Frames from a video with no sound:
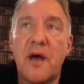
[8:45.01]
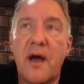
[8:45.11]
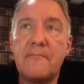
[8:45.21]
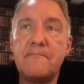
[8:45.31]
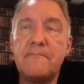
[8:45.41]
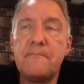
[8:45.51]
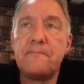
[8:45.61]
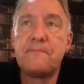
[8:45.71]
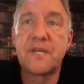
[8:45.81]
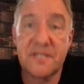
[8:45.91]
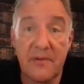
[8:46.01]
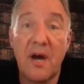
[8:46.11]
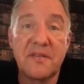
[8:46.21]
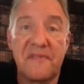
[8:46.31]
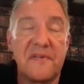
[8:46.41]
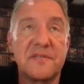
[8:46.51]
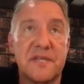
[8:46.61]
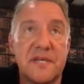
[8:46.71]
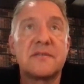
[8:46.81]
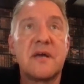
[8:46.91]
Because there are
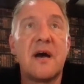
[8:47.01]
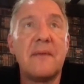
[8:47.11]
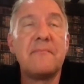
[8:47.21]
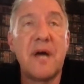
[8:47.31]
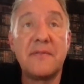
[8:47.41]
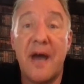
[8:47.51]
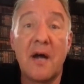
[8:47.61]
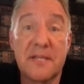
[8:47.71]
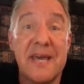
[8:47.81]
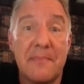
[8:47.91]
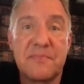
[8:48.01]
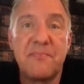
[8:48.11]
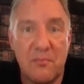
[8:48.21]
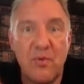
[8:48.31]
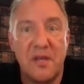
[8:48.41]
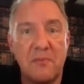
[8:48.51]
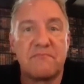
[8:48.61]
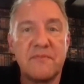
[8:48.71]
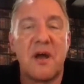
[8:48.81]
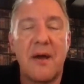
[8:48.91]
differences, and there are tips, but when you
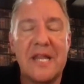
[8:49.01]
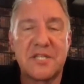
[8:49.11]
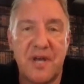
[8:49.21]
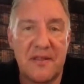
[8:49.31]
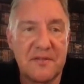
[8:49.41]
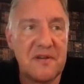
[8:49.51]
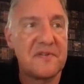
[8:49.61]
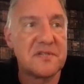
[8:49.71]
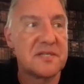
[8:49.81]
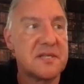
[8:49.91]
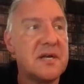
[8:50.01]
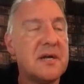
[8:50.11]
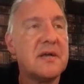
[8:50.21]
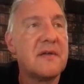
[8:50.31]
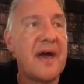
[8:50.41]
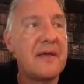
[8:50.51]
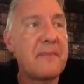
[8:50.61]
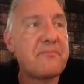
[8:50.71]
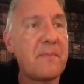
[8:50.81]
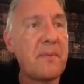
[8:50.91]
illustrate those differences, and they
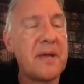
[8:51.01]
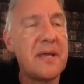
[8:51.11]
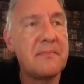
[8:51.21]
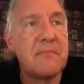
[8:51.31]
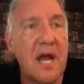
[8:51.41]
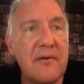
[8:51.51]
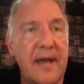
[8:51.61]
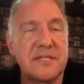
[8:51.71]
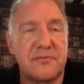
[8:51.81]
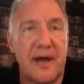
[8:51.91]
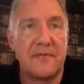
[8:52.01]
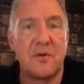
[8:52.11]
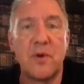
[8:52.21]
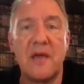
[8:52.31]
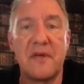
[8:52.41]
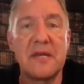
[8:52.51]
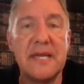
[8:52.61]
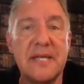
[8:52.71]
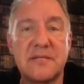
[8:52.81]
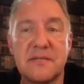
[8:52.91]
probably migrate around the way that
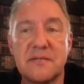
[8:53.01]
lead